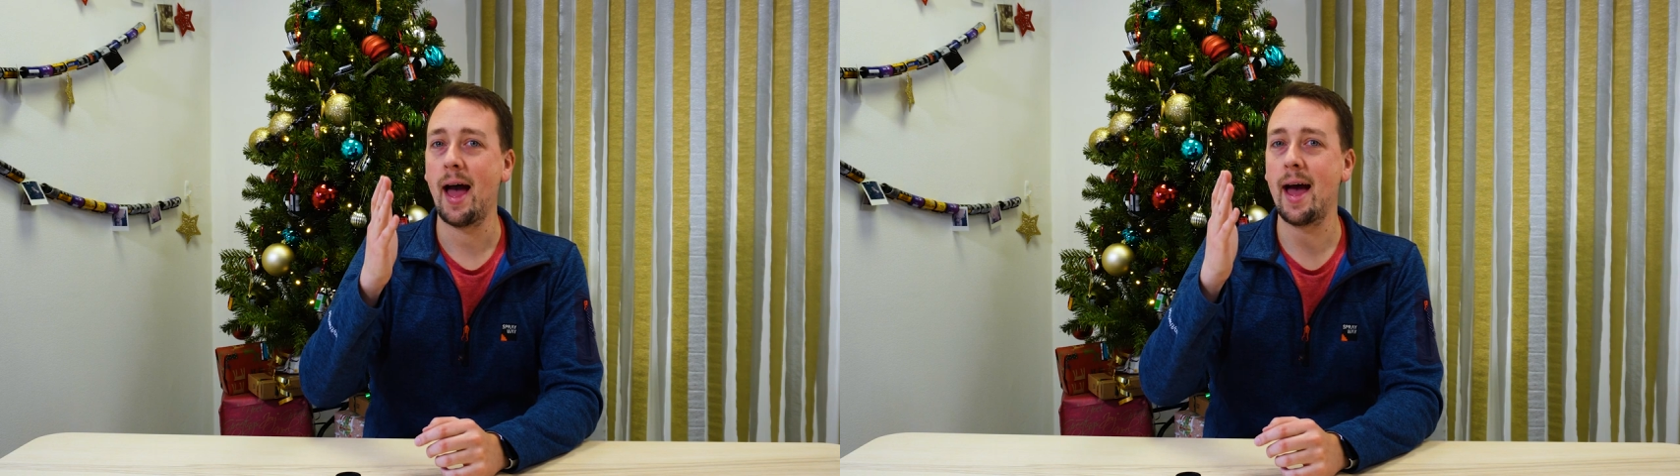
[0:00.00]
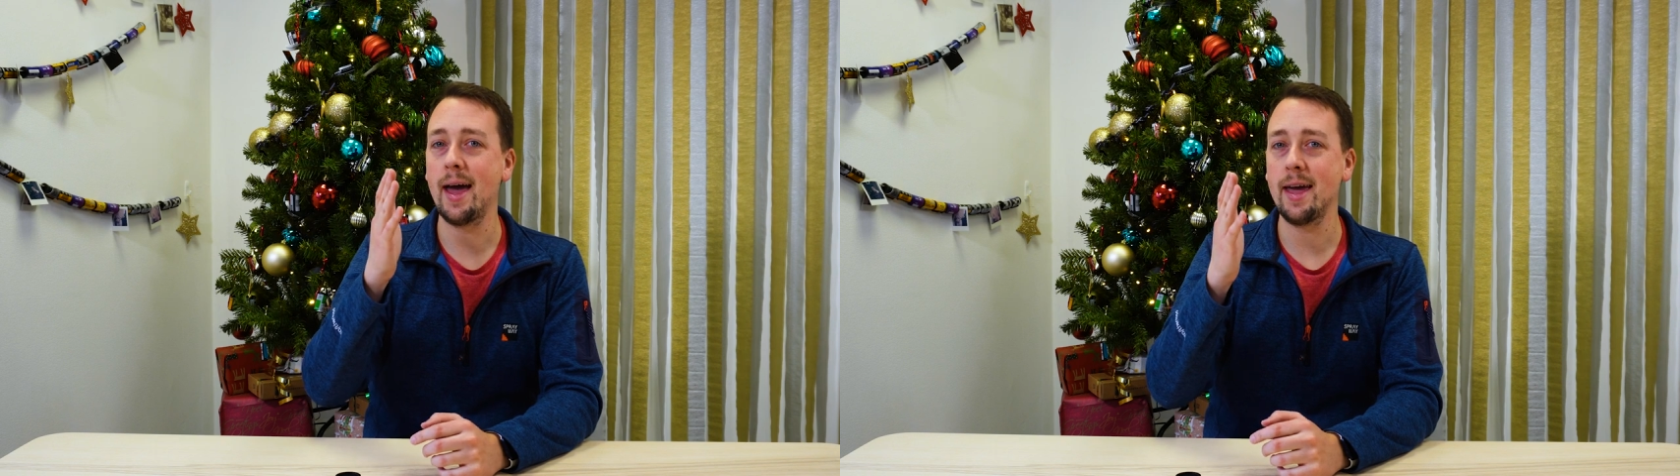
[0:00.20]

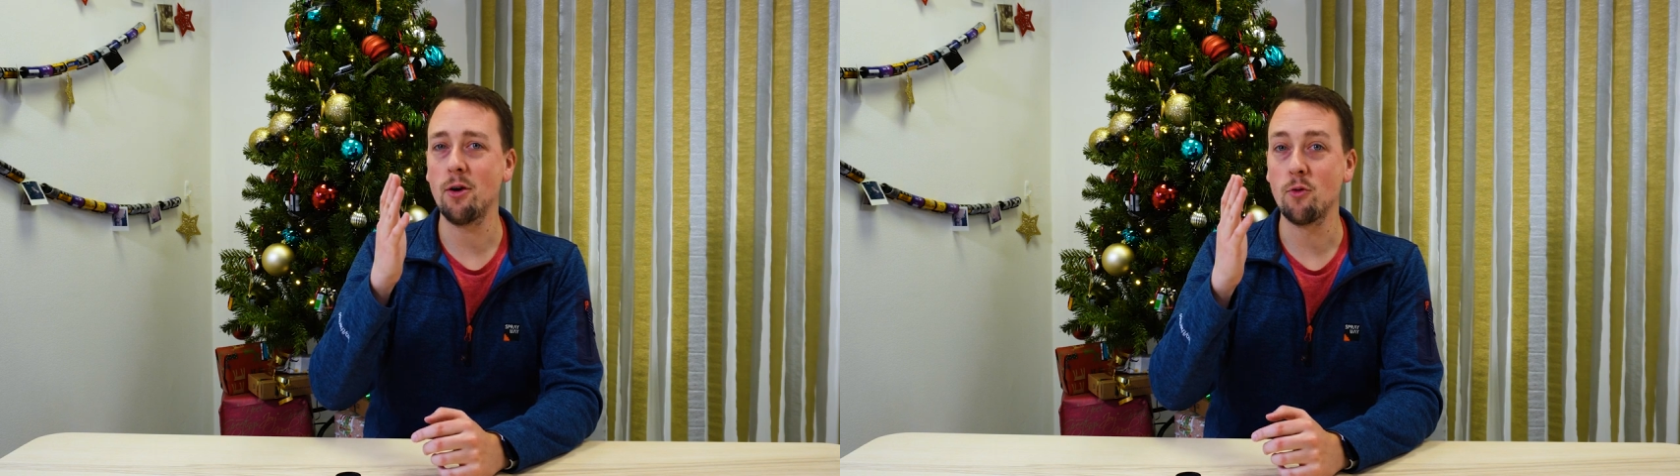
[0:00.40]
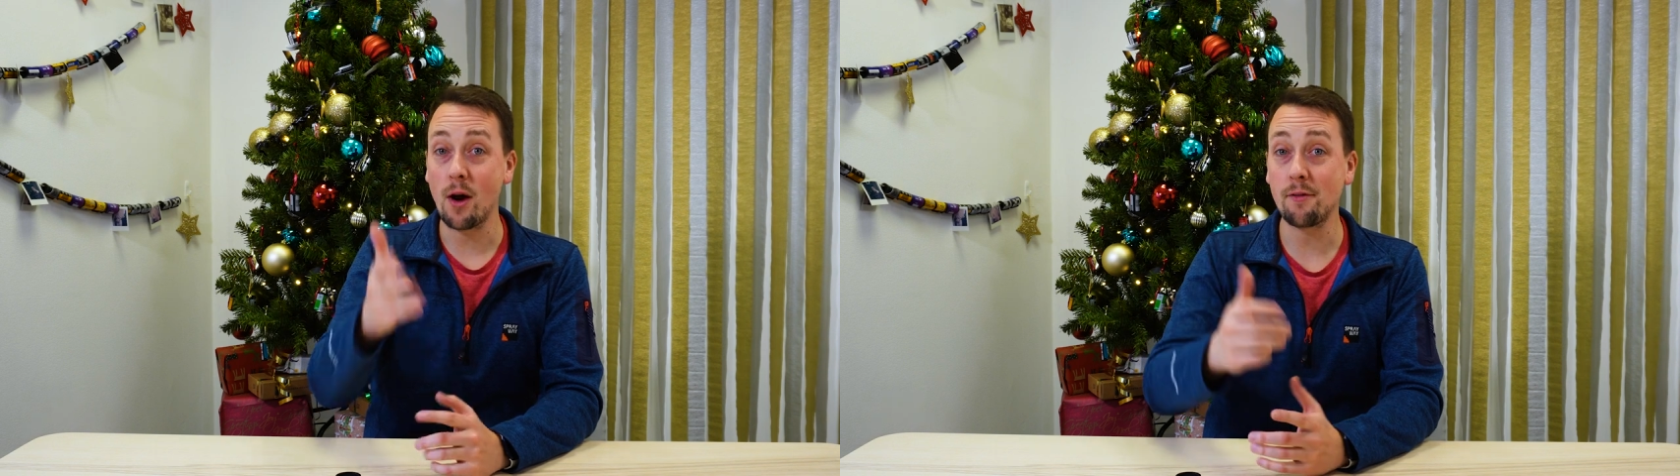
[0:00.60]

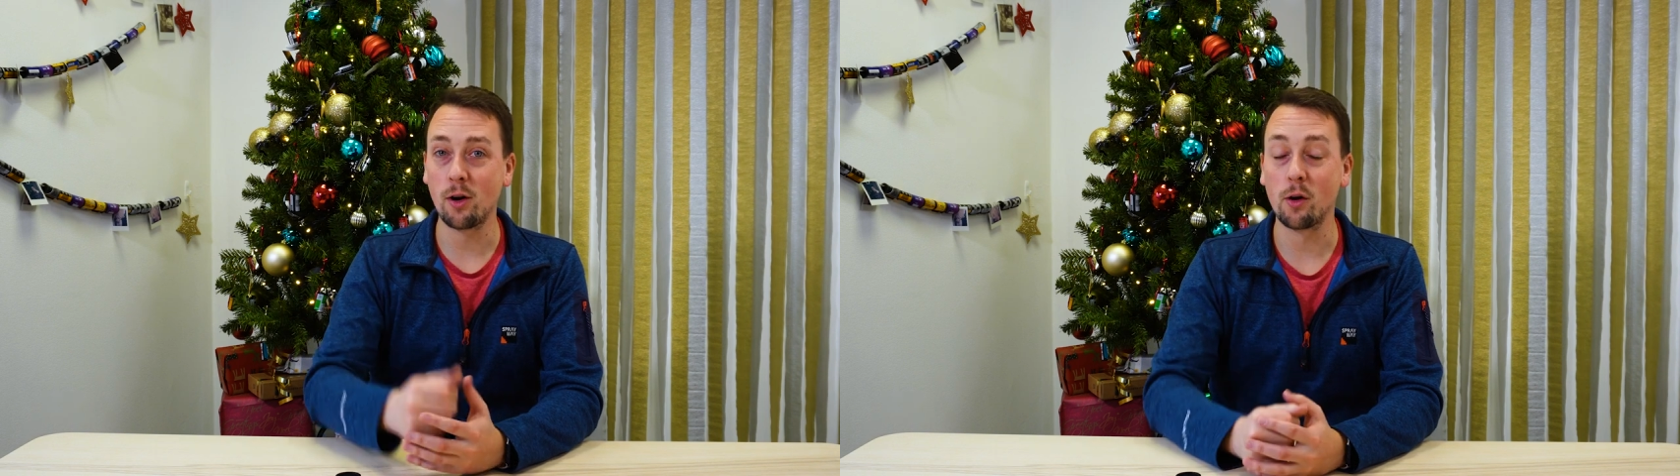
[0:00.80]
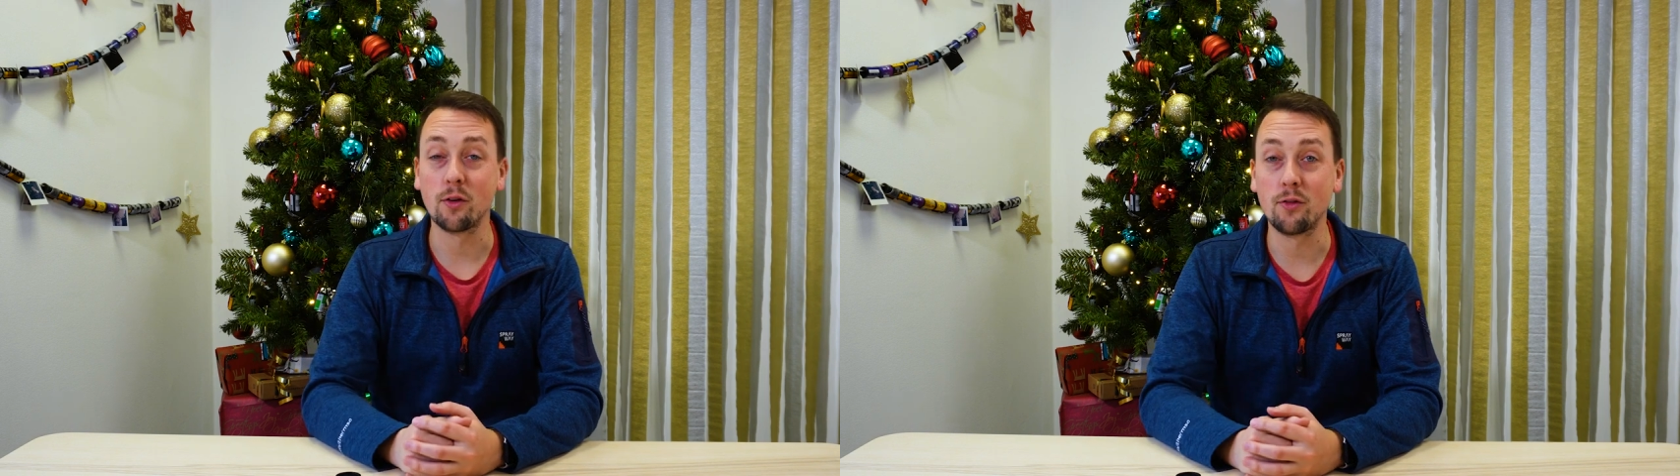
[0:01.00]
a
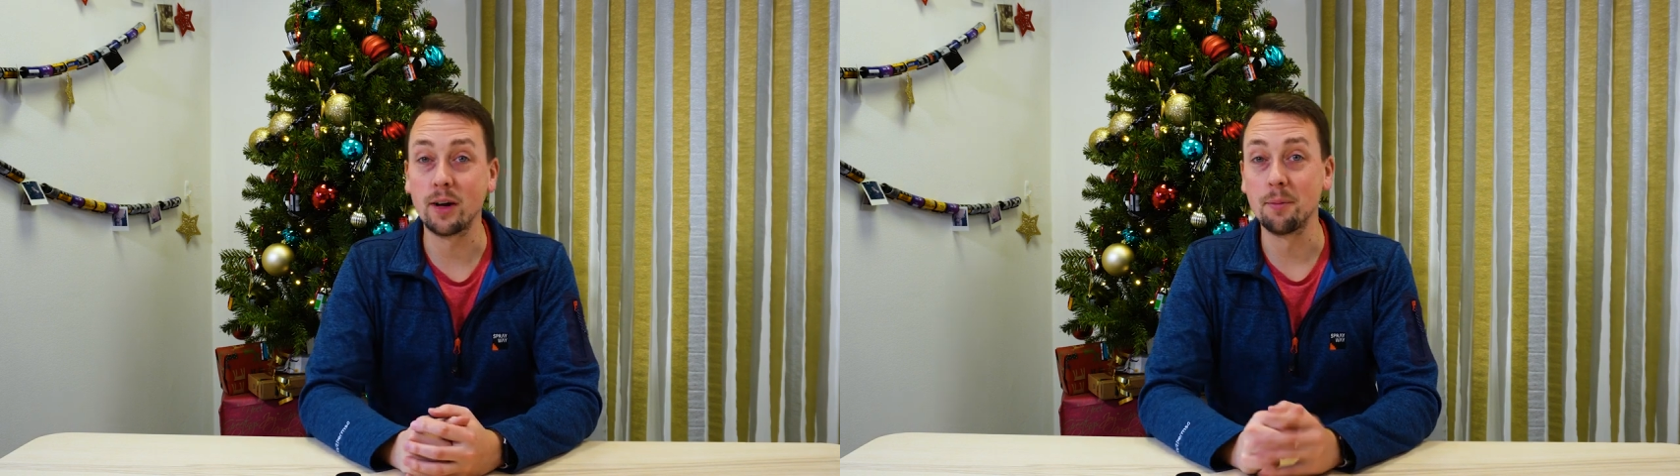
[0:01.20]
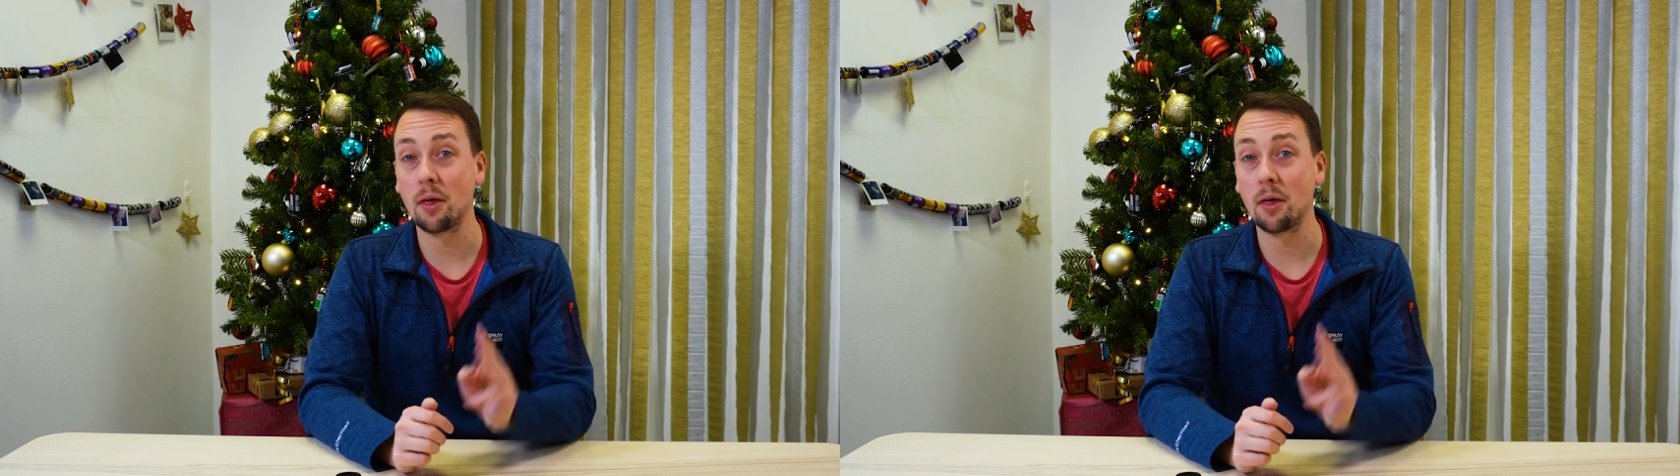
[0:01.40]
revolog film,